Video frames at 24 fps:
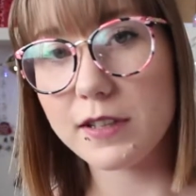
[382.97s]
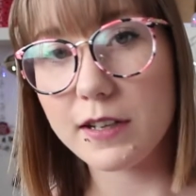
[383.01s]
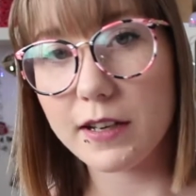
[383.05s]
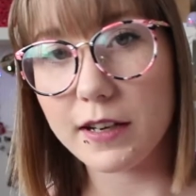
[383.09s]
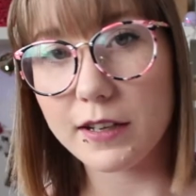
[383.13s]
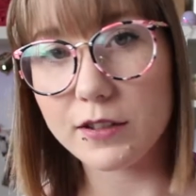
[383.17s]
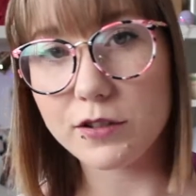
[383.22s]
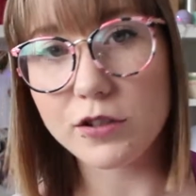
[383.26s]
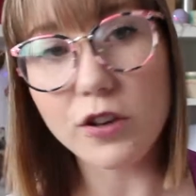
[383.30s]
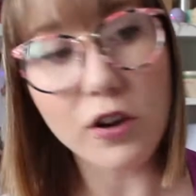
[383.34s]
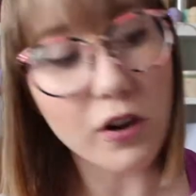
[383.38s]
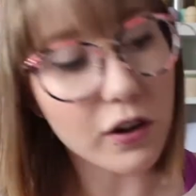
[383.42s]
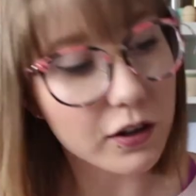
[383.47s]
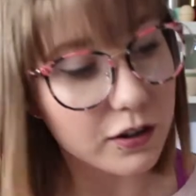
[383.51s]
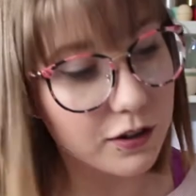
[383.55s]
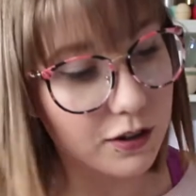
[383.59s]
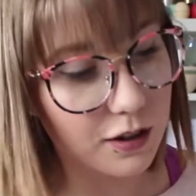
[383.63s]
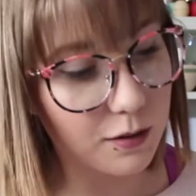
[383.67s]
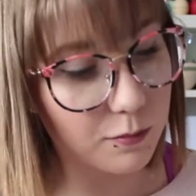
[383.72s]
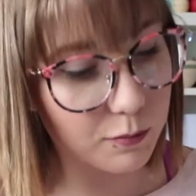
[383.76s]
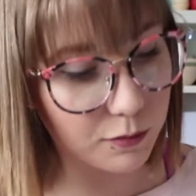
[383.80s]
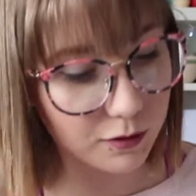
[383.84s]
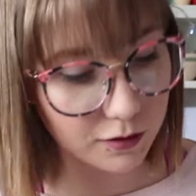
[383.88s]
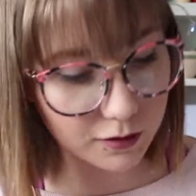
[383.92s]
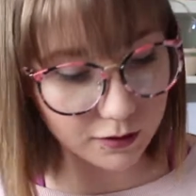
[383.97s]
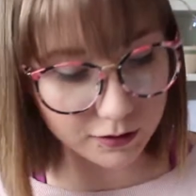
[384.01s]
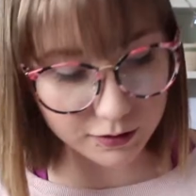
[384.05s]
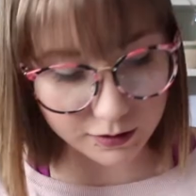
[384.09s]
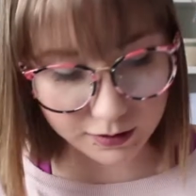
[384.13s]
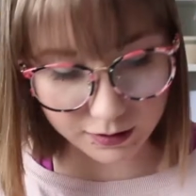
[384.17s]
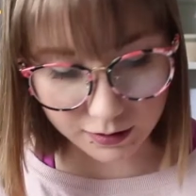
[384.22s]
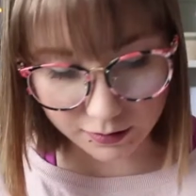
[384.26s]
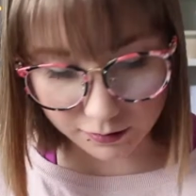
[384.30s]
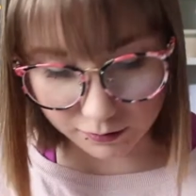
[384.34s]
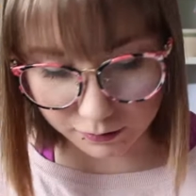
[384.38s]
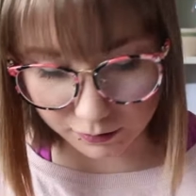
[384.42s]
that I saw on Tumblr and
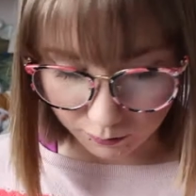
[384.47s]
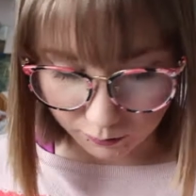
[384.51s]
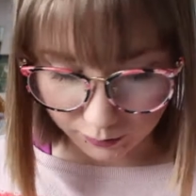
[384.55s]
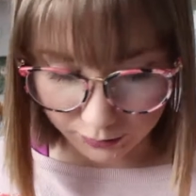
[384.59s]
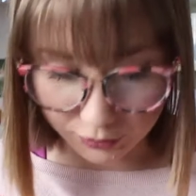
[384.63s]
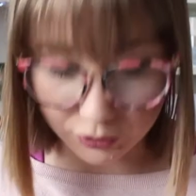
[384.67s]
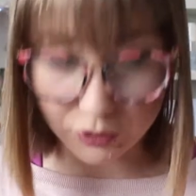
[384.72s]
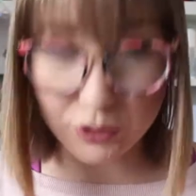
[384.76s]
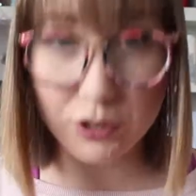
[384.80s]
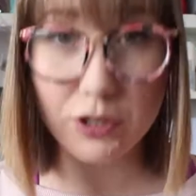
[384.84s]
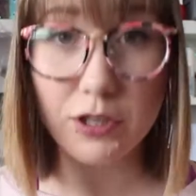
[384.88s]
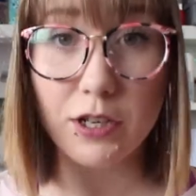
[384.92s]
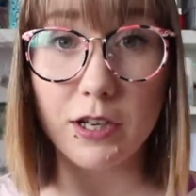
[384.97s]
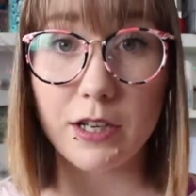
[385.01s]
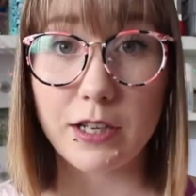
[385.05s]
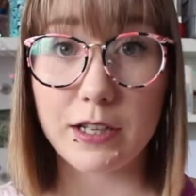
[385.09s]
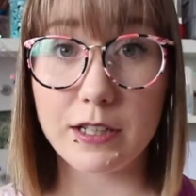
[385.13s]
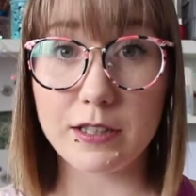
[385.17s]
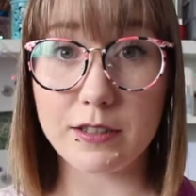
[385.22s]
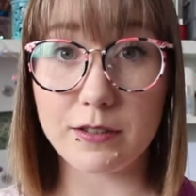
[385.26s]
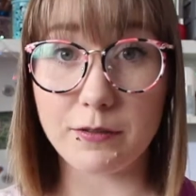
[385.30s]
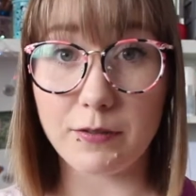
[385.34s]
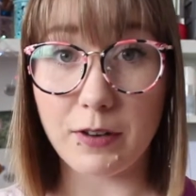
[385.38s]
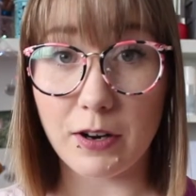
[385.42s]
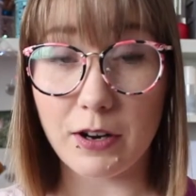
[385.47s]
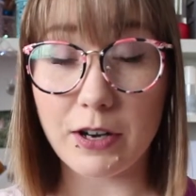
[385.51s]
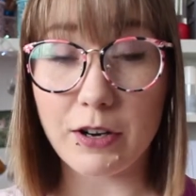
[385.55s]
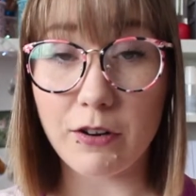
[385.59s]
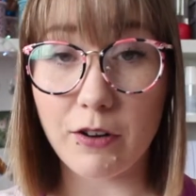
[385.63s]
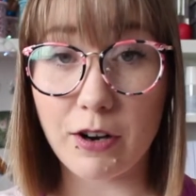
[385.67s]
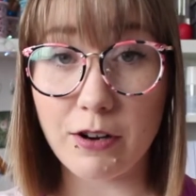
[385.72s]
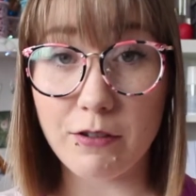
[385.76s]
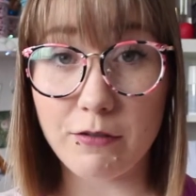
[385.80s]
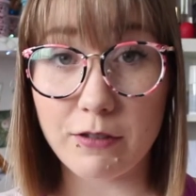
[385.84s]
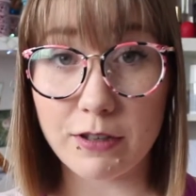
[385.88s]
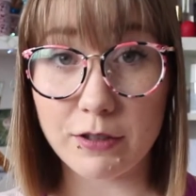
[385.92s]
stuff, which is a very
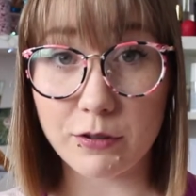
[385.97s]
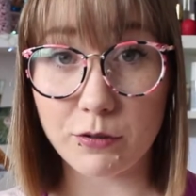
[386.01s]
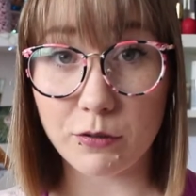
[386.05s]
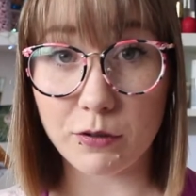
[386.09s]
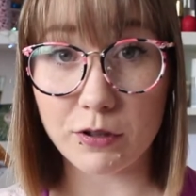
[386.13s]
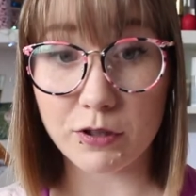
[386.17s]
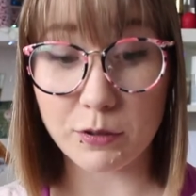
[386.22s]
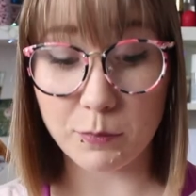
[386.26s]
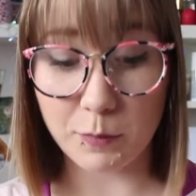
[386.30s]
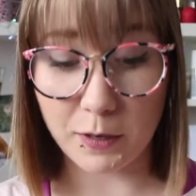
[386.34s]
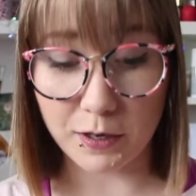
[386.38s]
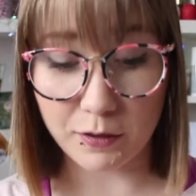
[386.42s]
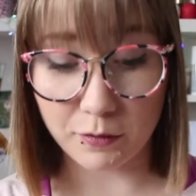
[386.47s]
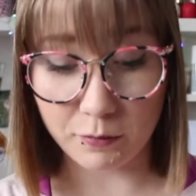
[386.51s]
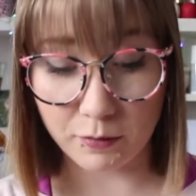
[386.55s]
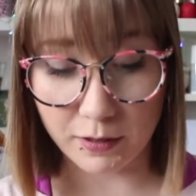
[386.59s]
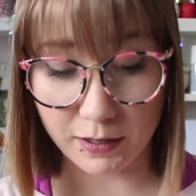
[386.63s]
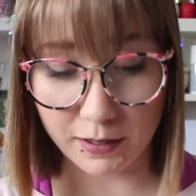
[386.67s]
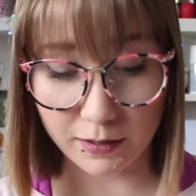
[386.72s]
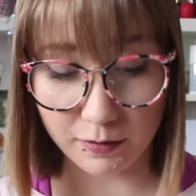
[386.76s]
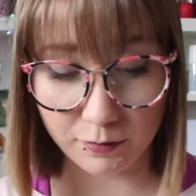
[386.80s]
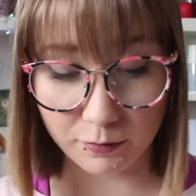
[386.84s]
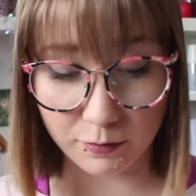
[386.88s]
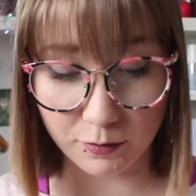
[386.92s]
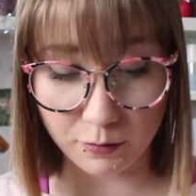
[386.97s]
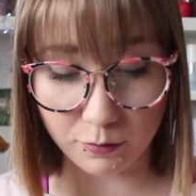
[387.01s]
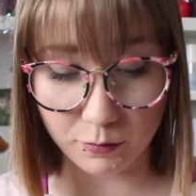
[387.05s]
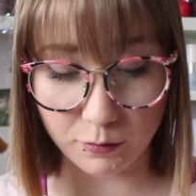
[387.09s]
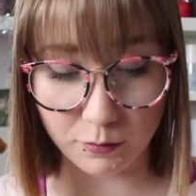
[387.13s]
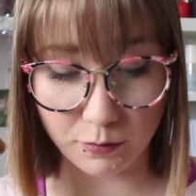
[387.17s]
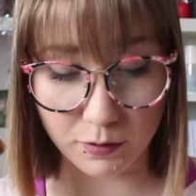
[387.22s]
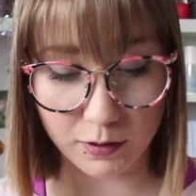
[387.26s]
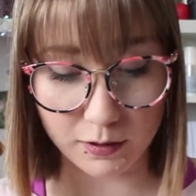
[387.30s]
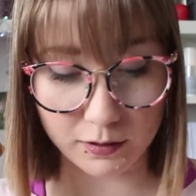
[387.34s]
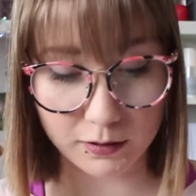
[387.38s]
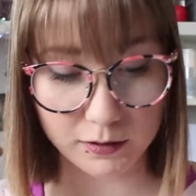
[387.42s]
great resource by the way if
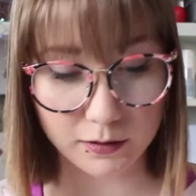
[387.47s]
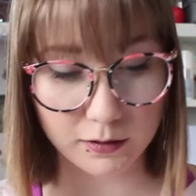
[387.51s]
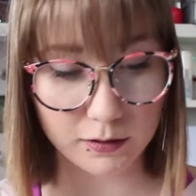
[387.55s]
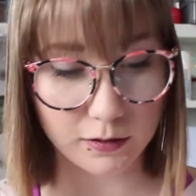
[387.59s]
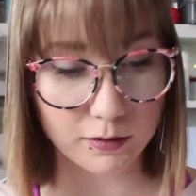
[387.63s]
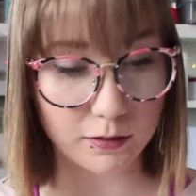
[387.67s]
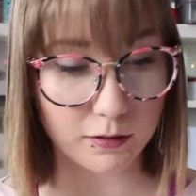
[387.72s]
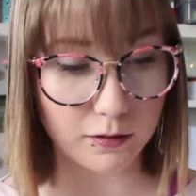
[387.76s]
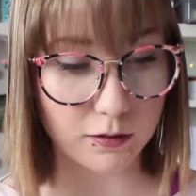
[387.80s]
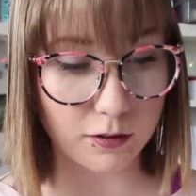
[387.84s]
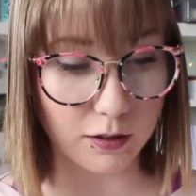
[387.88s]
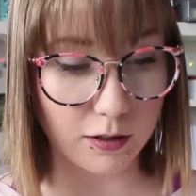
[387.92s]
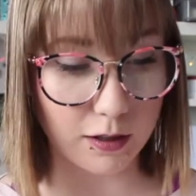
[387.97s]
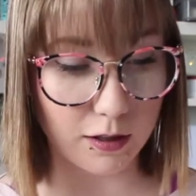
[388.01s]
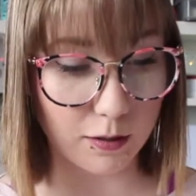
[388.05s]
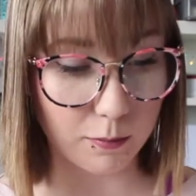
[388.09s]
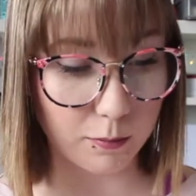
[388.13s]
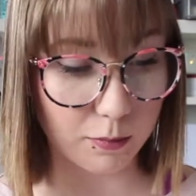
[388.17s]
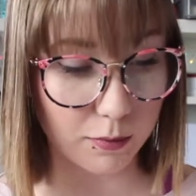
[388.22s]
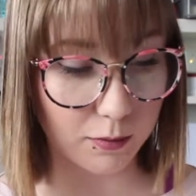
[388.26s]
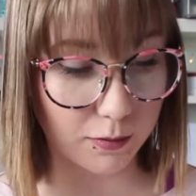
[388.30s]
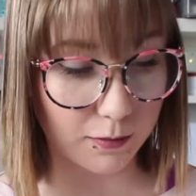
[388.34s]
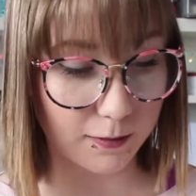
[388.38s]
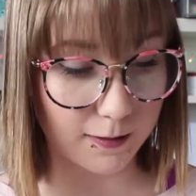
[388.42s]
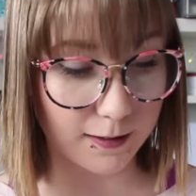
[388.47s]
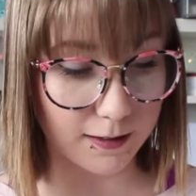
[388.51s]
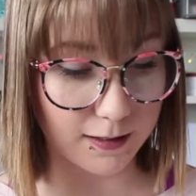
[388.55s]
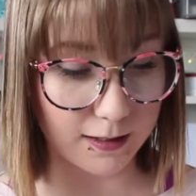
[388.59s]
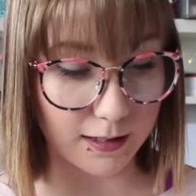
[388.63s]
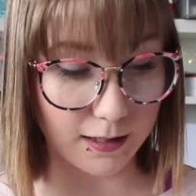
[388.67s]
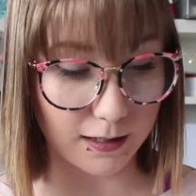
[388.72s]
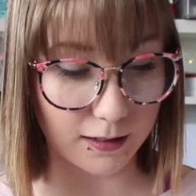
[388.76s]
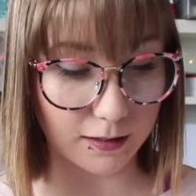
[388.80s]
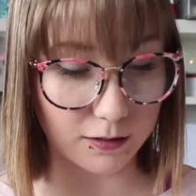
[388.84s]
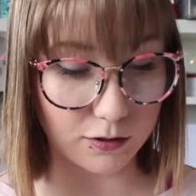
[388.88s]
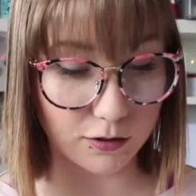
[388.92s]
you look up the
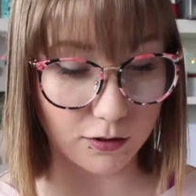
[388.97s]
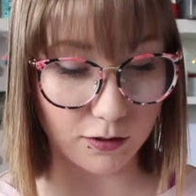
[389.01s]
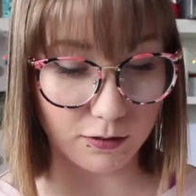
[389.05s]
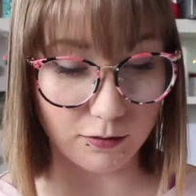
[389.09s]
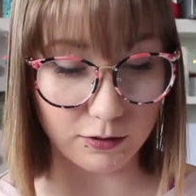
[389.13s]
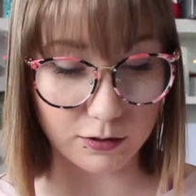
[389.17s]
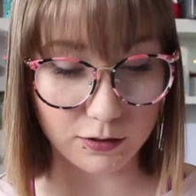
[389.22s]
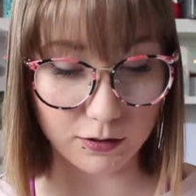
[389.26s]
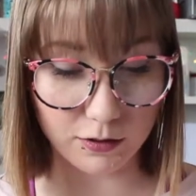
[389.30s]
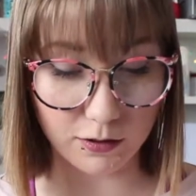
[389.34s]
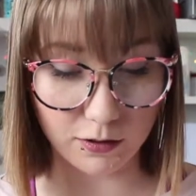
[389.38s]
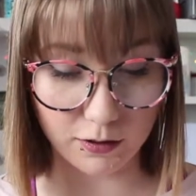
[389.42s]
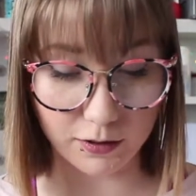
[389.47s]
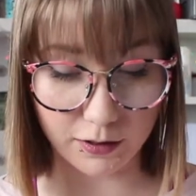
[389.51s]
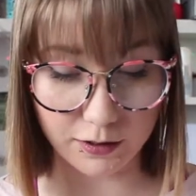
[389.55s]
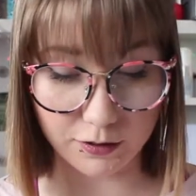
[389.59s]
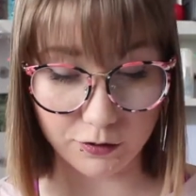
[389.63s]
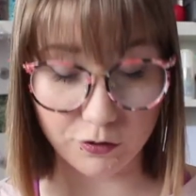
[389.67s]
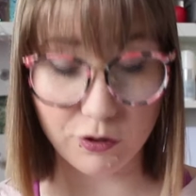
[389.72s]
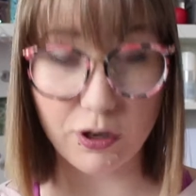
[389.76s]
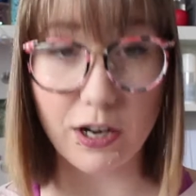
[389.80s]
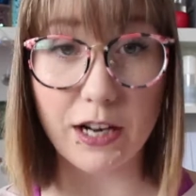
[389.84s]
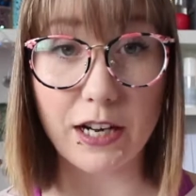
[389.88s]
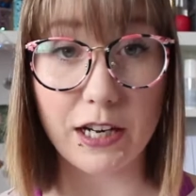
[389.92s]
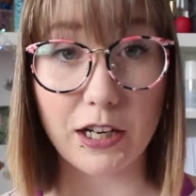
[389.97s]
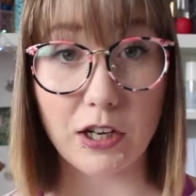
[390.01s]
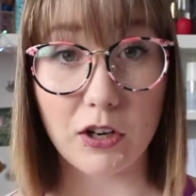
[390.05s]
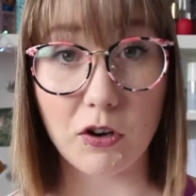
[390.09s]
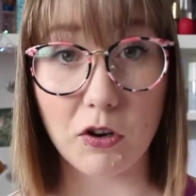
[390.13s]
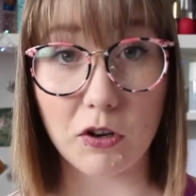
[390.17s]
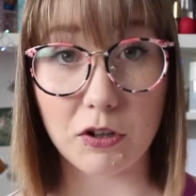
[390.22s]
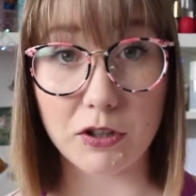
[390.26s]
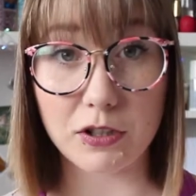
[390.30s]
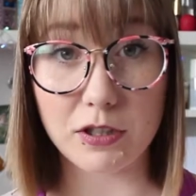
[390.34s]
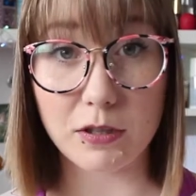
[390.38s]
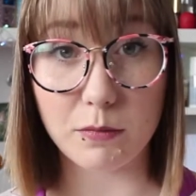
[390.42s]
tag service dog and training
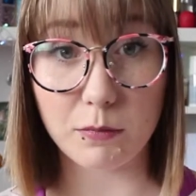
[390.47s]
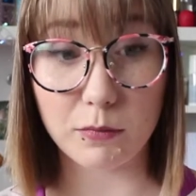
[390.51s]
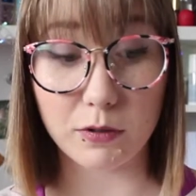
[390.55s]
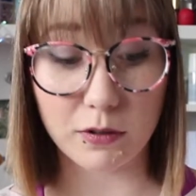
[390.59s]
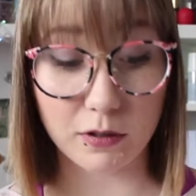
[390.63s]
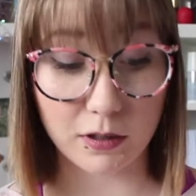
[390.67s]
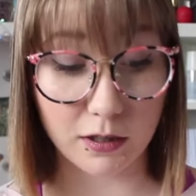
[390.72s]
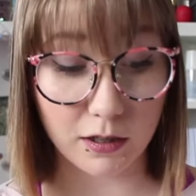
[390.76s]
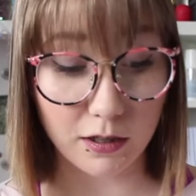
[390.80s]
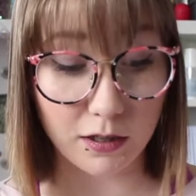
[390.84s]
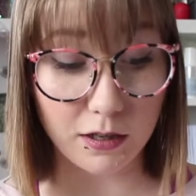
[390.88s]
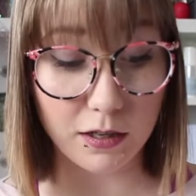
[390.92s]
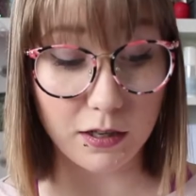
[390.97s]
on Tumblr.